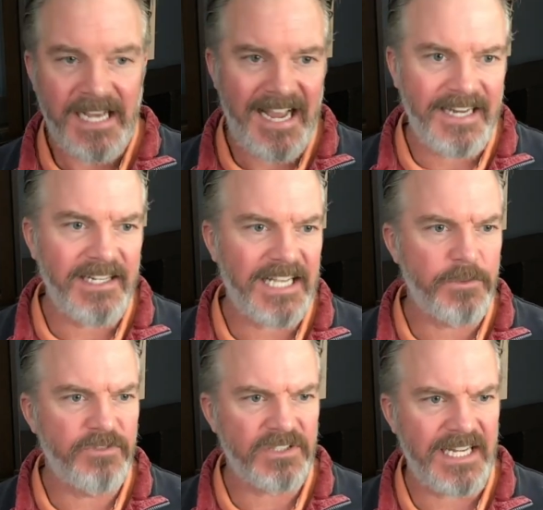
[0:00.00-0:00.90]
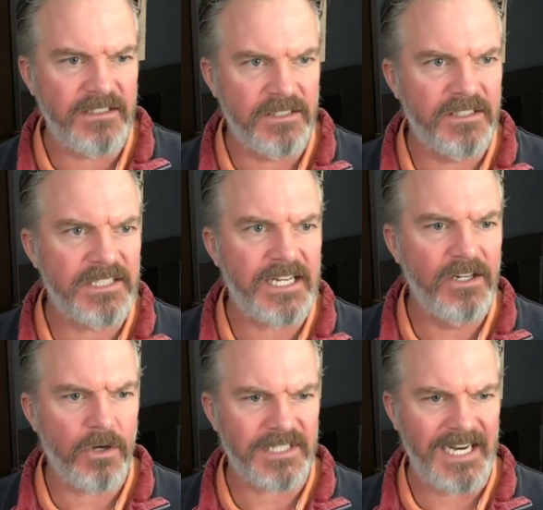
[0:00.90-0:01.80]
And as we've just entered the second
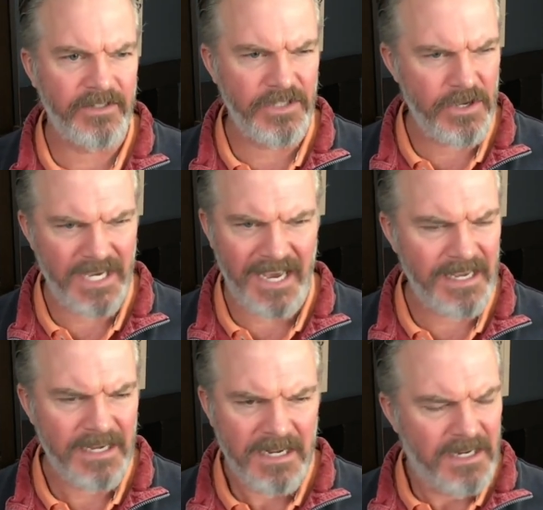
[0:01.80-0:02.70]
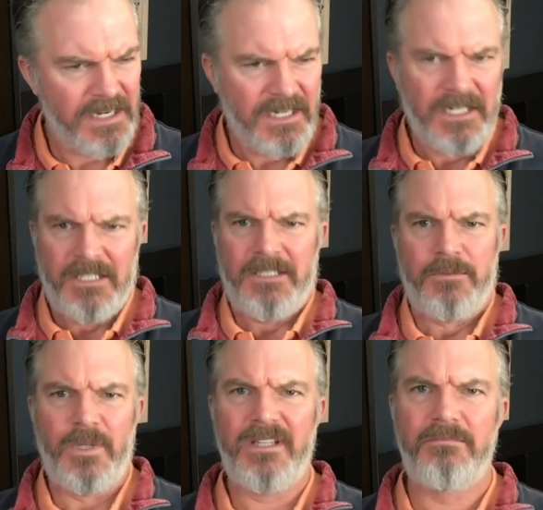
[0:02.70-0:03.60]
lockdown in the UK
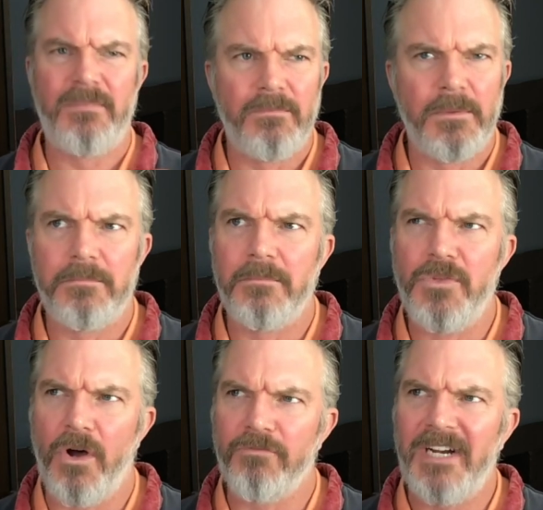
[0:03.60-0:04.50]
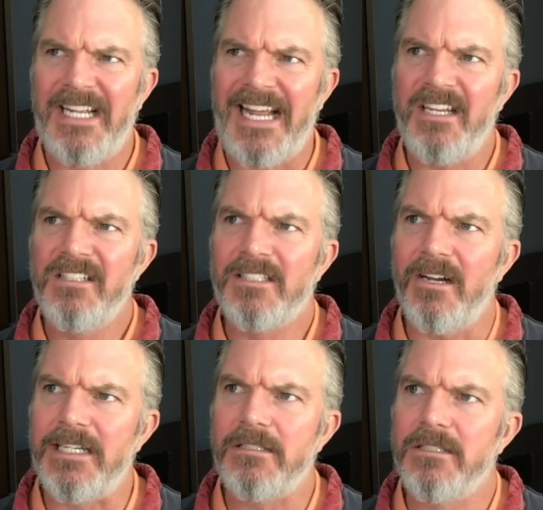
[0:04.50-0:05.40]
with not really an end in
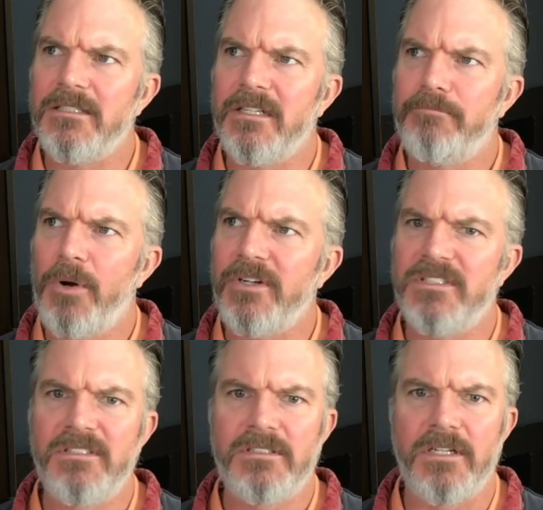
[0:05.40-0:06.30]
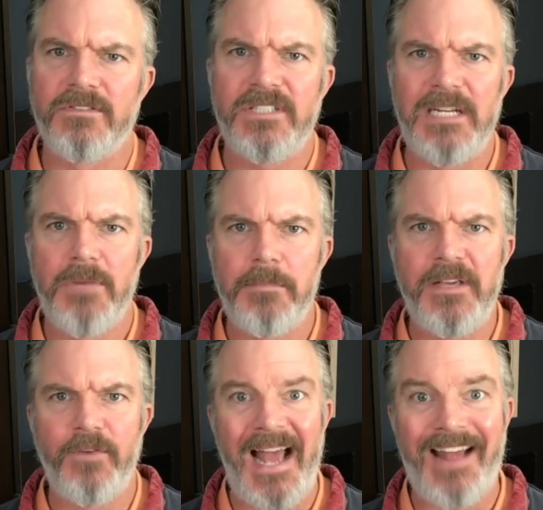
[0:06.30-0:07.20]
sight, because Boris has kind of said it might be
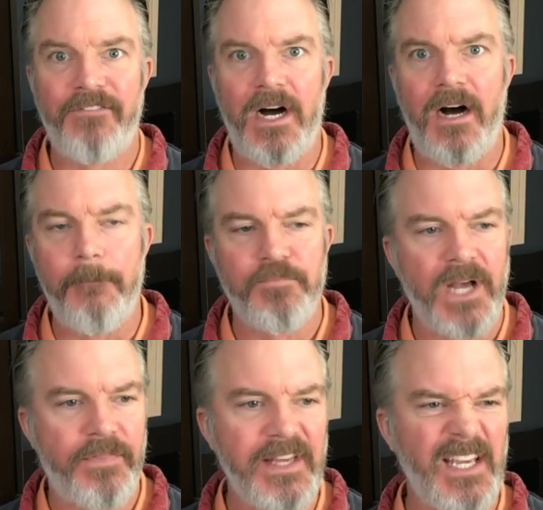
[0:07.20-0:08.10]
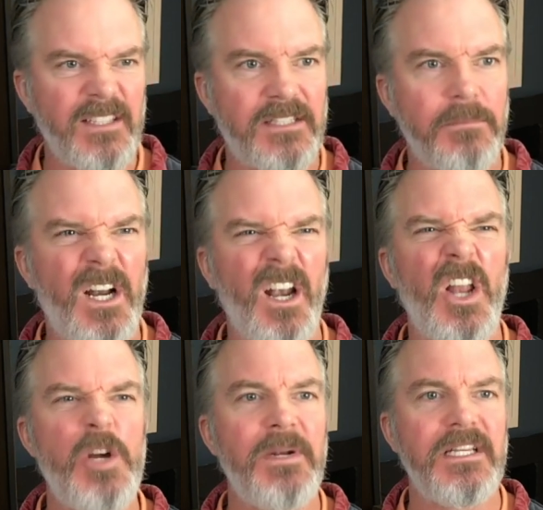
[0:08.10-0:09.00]
forever. I think it's some
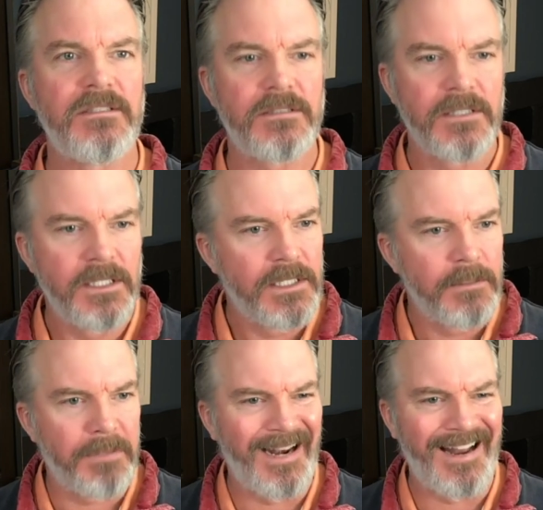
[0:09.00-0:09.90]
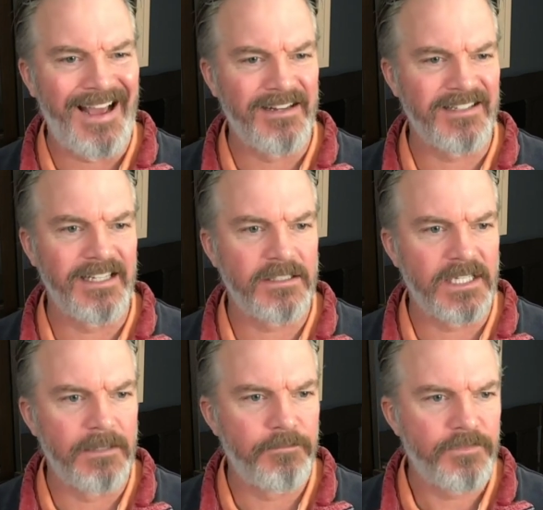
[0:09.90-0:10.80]
globalist plan, isn't it,
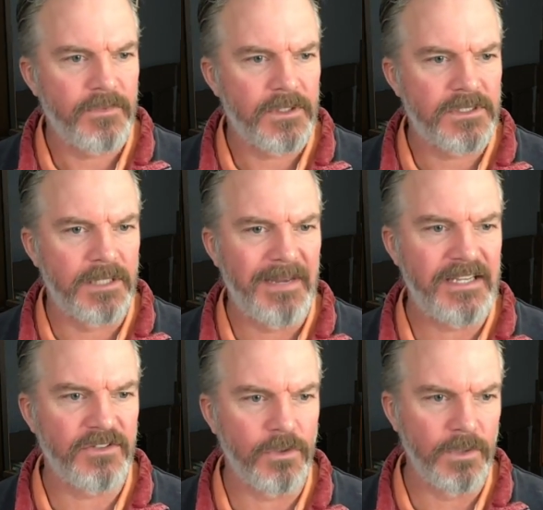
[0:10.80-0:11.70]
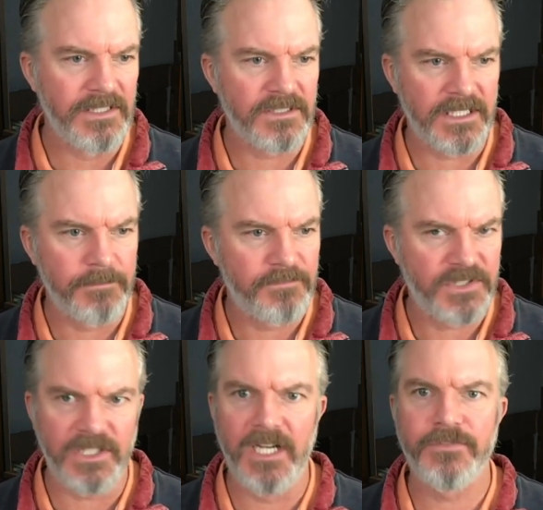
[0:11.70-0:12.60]
to make us all into
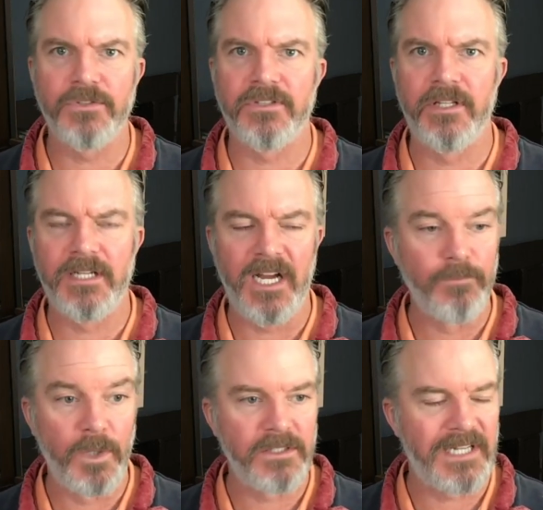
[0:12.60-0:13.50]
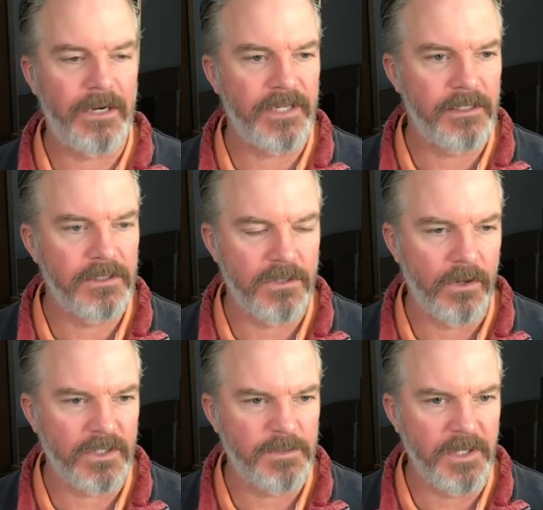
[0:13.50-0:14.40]
serfs or something. I haven't worked it out yet. There's a lot
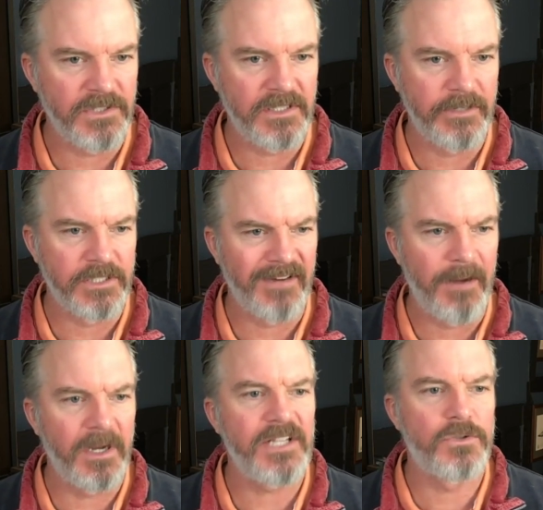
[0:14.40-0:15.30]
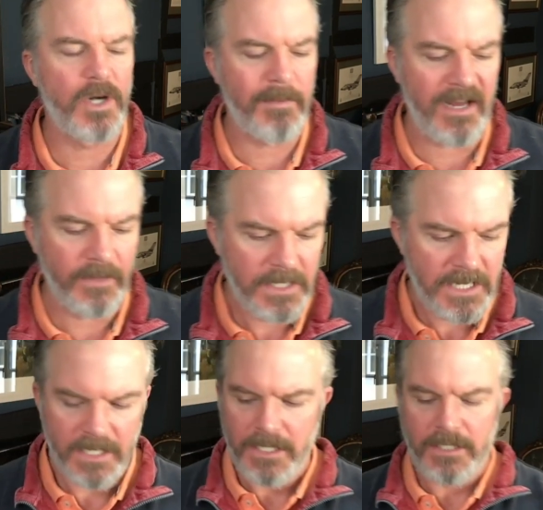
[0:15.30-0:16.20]
of conspiracy theories around. But let's talk about
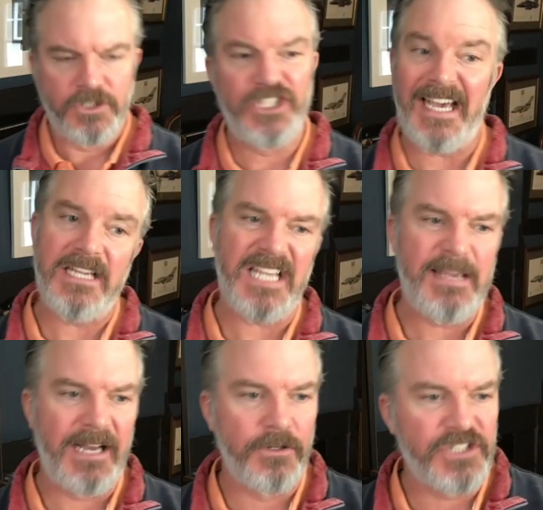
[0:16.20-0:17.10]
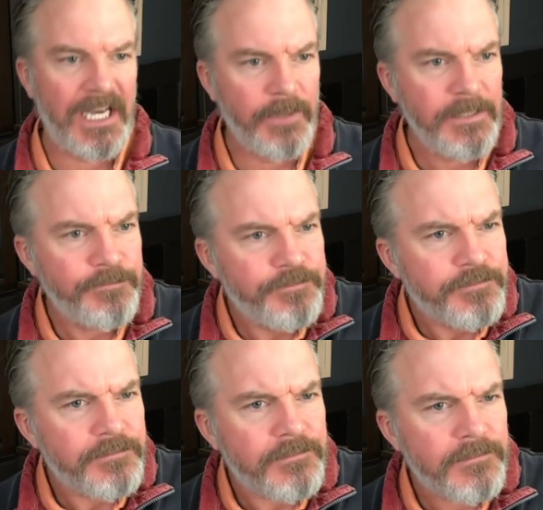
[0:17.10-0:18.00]
Jay's email, shall we?
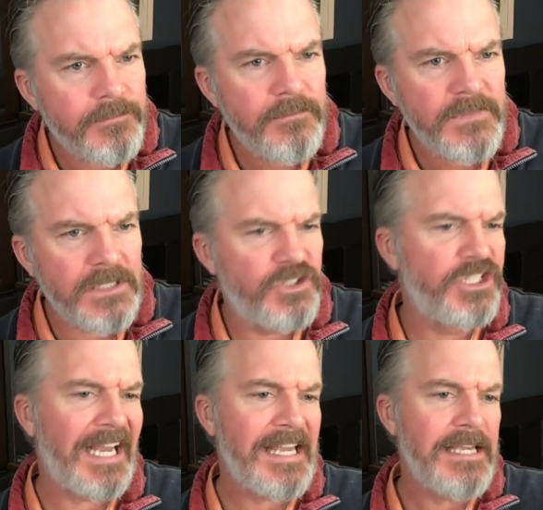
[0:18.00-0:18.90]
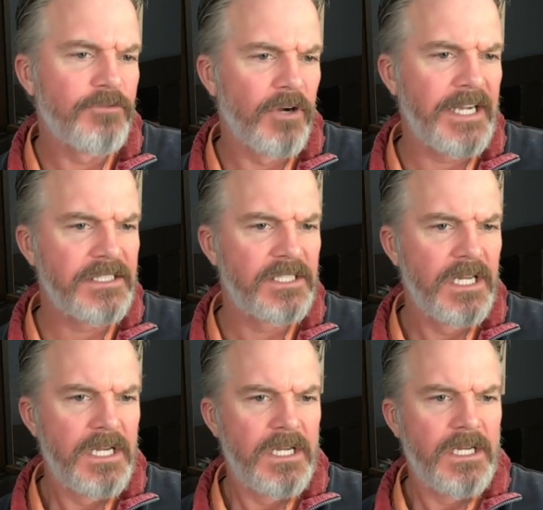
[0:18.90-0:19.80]
Jay, right.
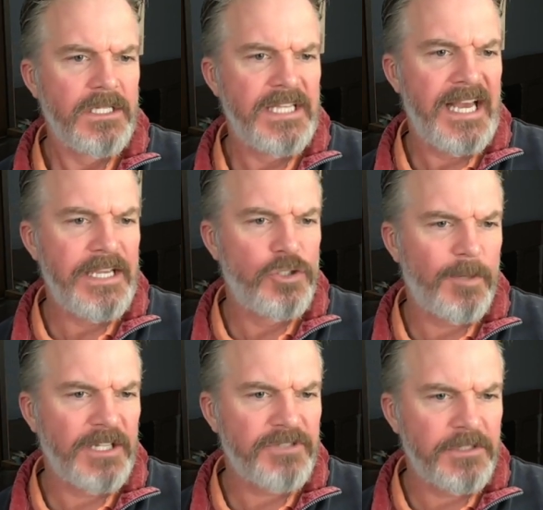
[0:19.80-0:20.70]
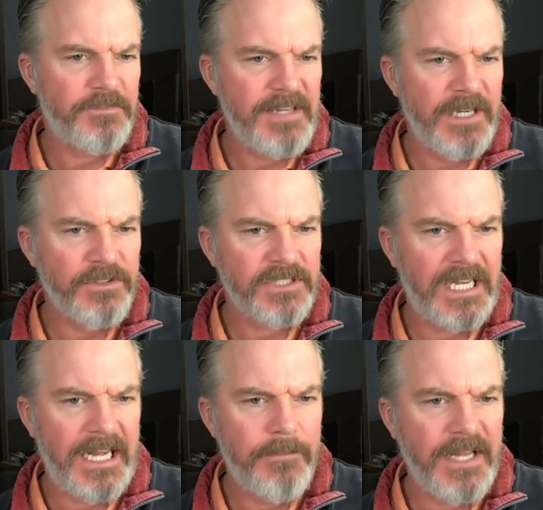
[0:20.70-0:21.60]
Yeah, you talk about dreaded females
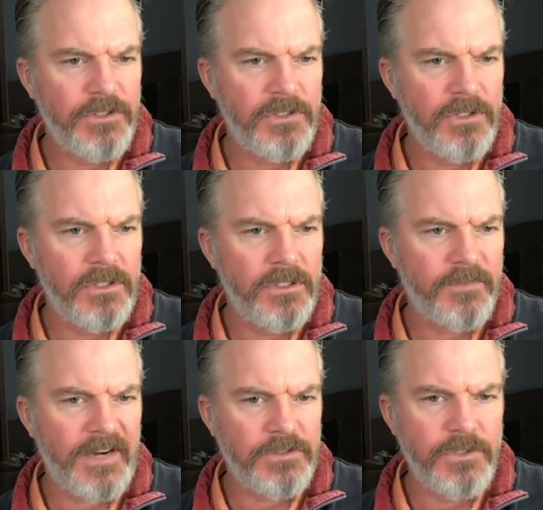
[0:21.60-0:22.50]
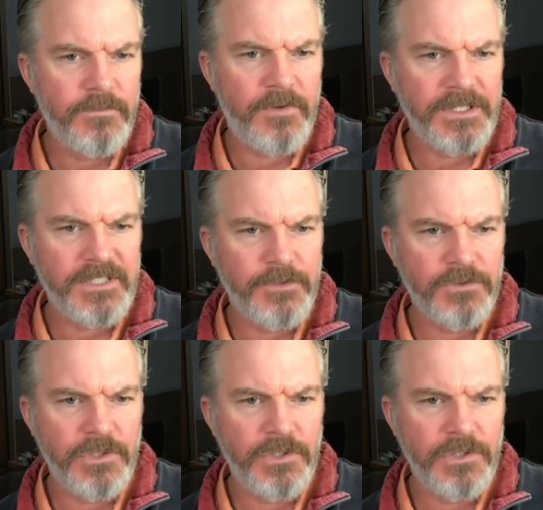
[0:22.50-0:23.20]
and the fact you find it difficult to do